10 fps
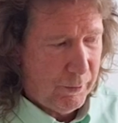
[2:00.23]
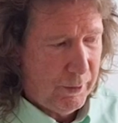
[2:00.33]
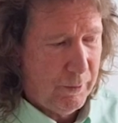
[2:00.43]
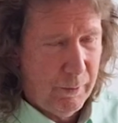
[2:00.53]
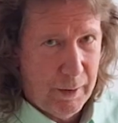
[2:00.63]

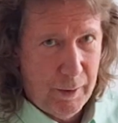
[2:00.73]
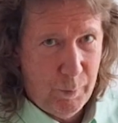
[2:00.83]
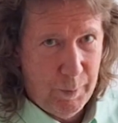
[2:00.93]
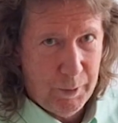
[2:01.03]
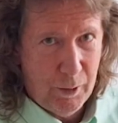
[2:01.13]
to
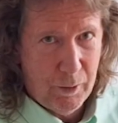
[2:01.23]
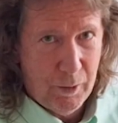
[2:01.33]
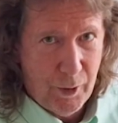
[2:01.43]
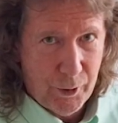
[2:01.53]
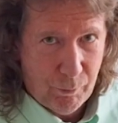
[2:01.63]
help him along
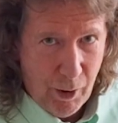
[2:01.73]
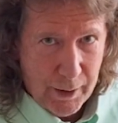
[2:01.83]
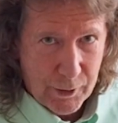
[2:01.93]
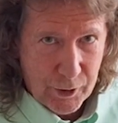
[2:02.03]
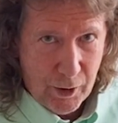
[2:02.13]
on the
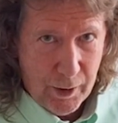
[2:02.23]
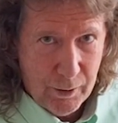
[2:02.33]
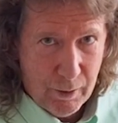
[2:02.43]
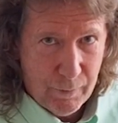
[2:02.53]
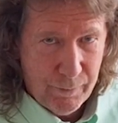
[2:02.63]
right
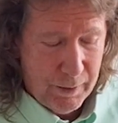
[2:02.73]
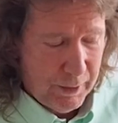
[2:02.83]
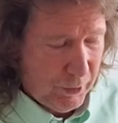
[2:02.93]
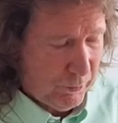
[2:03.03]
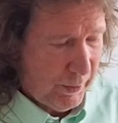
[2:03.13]
side of
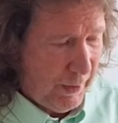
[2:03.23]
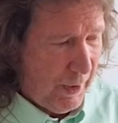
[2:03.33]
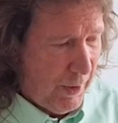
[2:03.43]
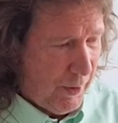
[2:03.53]
history,